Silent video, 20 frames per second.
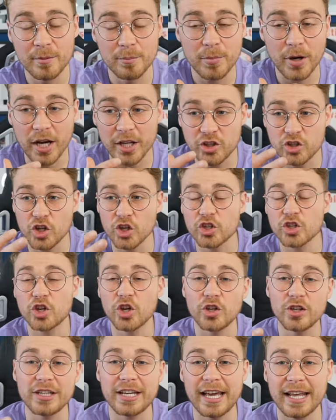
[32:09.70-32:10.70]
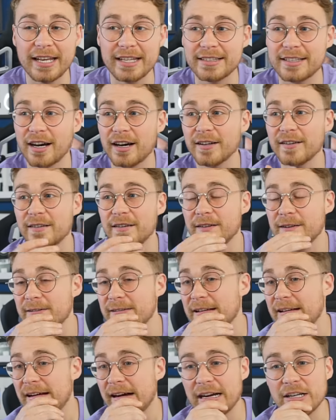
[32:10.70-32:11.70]
But I just couldn't get it done.
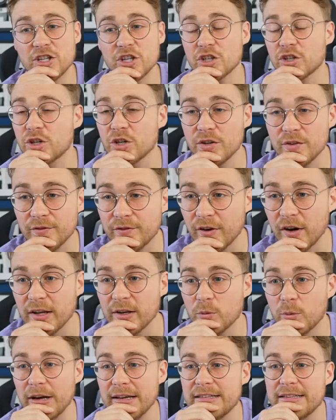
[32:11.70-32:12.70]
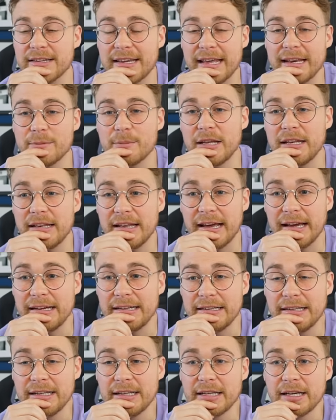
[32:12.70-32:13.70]
I just couldn't find a way to get him in there.
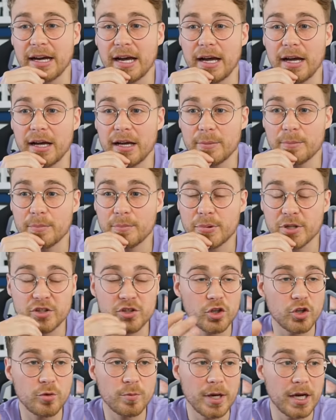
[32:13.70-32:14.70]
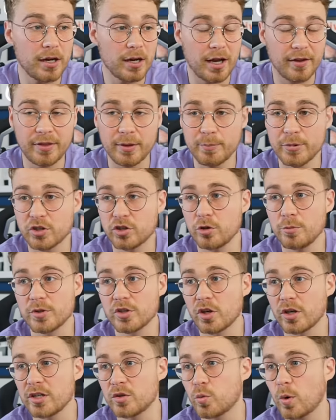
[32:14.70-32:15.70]
Bissouma, I think Bissouma's
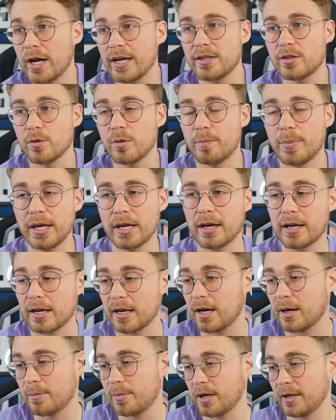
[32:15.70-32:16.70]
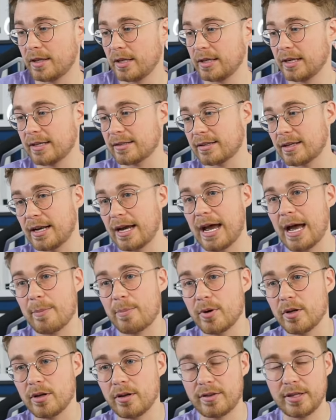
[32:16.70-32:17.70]
on his way to a bigger club. I think that's going to
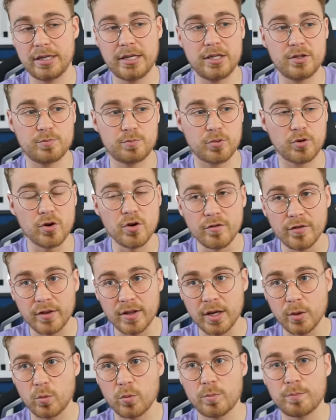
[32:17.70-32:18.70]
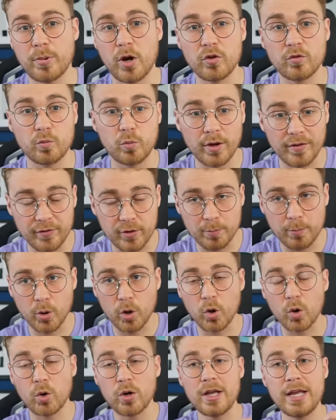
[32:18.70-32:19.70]
happen. I think he's proven that both with the
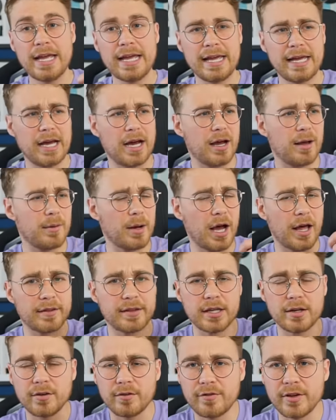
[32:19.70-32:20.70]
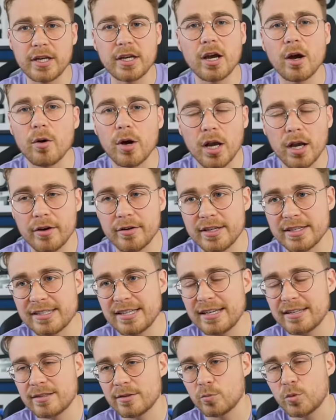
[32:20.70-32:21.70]
ball. I did a video earlier in the
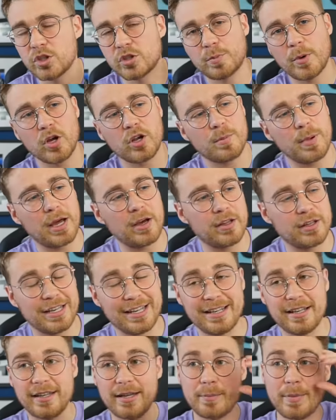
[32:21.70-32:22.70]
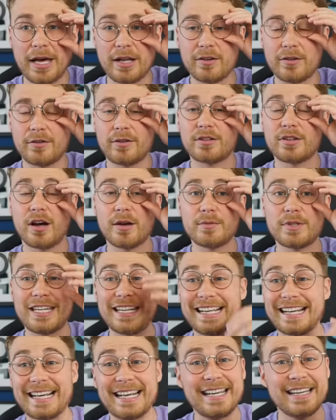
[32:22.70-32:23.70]
season which spoke about the amount of times he
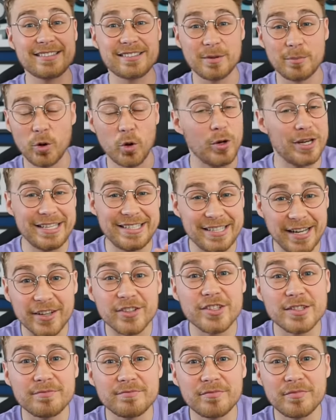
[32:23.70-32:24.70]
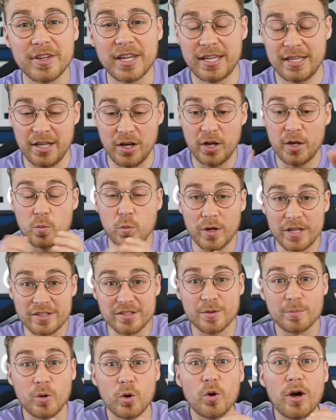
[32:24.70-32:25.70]
clears the ball. He doesn't. You know, he wins
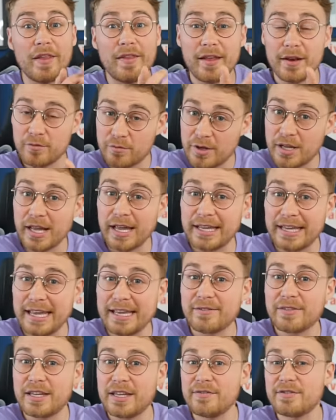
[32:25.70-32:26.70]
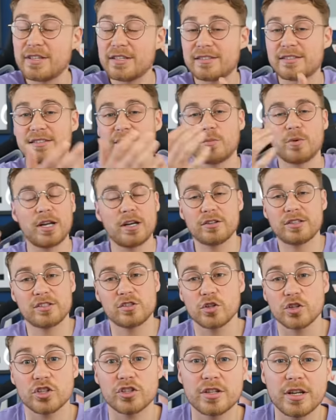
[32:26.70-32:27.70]
the ball and then gives it to someone else. He's
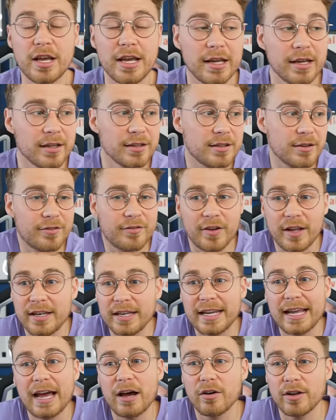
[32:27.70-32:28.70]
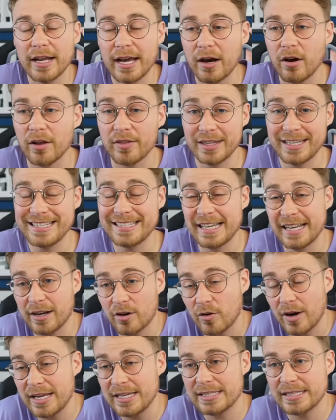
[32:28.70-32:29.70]
not just defending out and out. I think he's had a
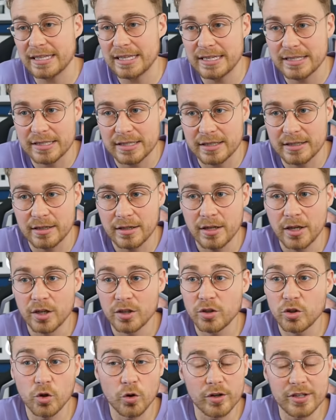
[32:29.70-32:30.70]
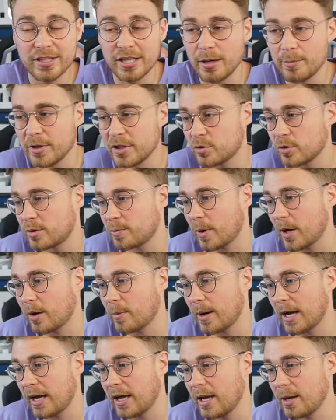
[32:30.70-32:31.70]
great season. Youri Tielemans, we spoke
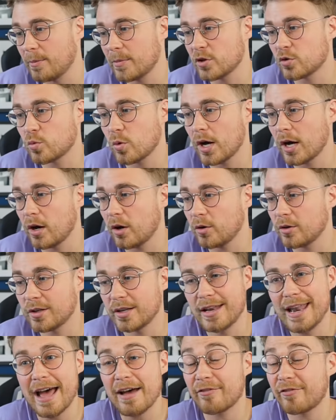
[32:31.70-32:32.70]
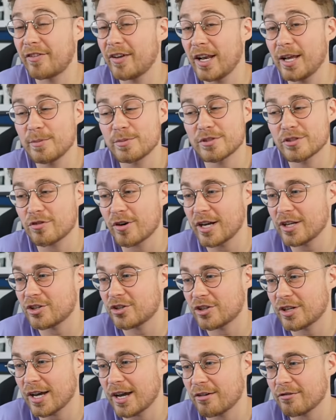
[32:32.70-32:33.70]
about him as well. Nat Phillips, great
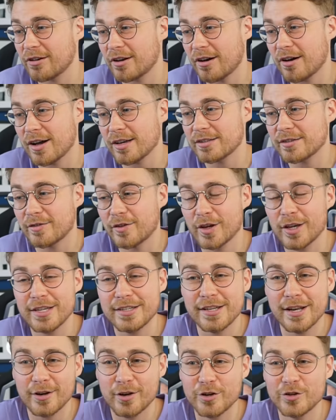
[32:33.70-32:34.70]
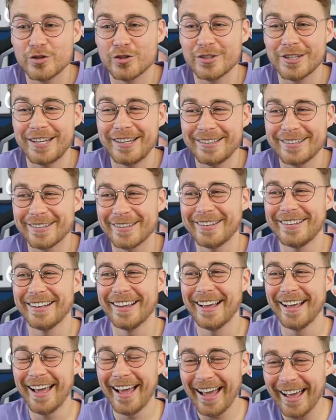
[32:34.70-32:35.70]
shout, guys. I think he's had a good season
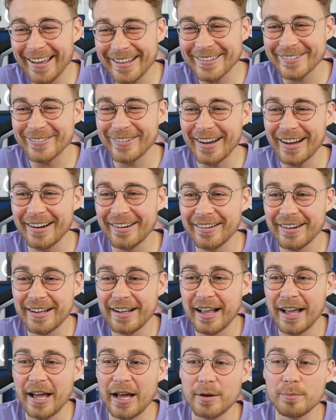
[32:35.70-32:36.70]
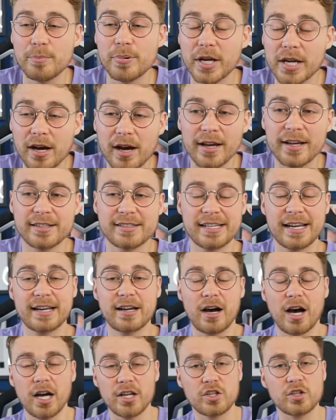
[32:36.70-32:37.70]
as well. And Bukayo
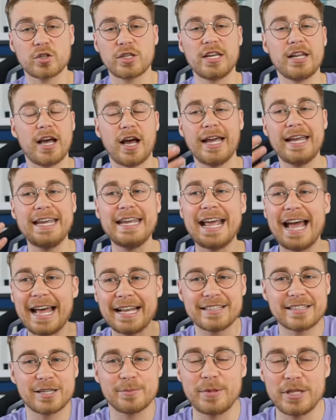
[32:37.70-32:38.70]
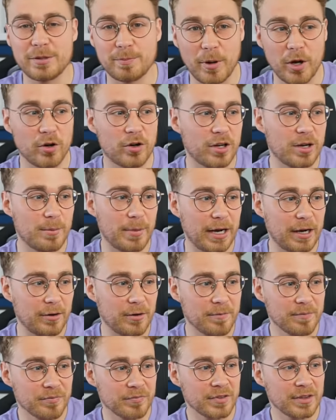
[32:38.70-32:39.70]
Saka, he had to be spoken
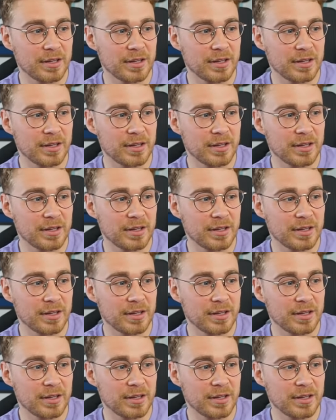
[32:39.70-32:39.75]
about.